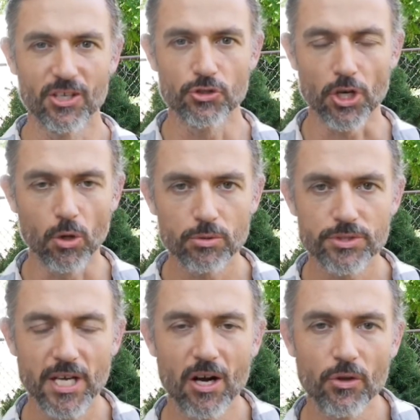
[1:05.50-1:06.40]
Don't
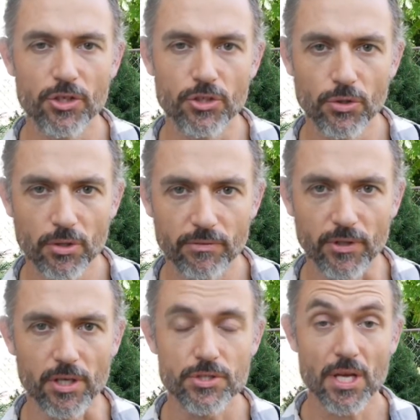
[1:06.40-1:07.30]
tell the
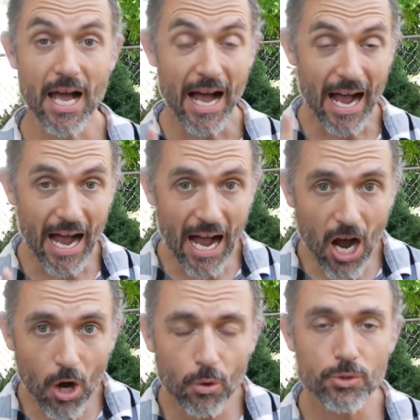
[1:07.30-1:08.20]
universe
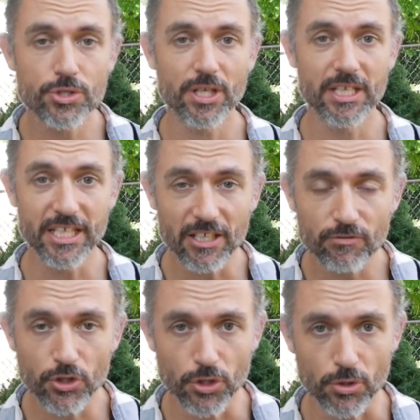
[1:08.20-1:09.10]
how to
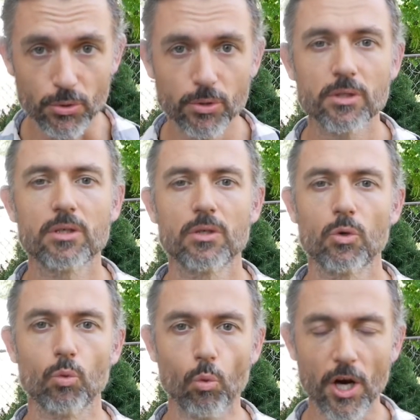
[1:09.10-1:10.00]
give you
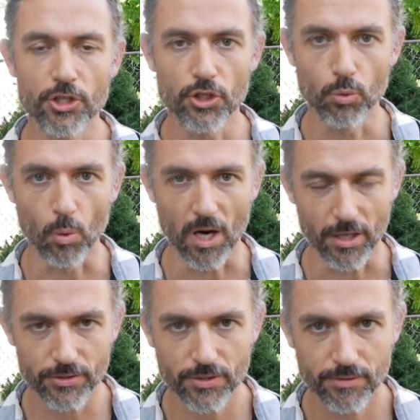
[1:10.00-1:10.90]
what you
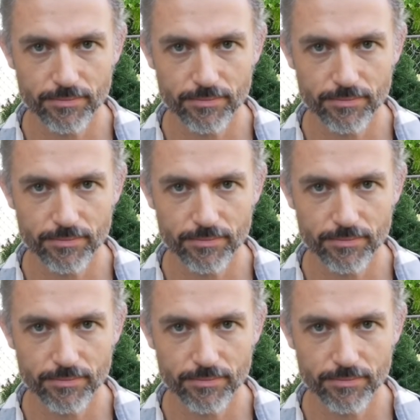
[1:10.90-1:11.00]
want.